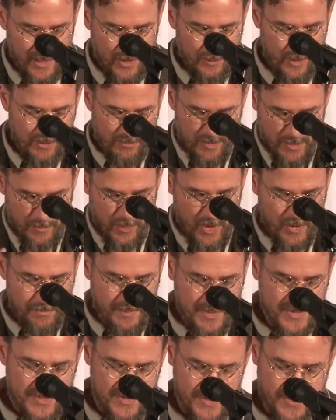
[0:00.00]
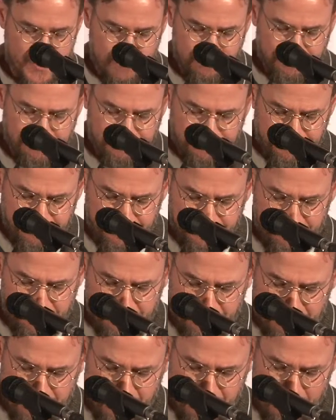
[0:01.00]
We repurpose
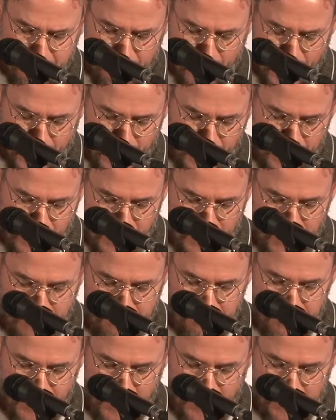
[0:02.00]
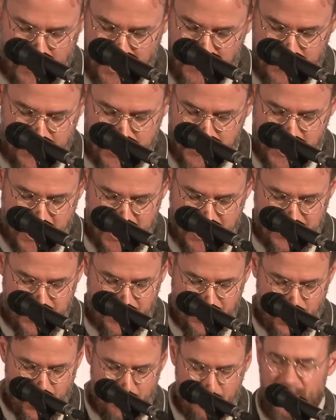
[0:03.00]
um, a lot of the trash in
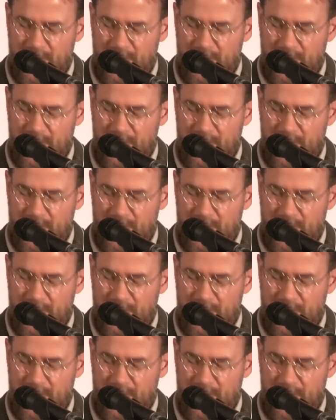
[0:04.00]
our home.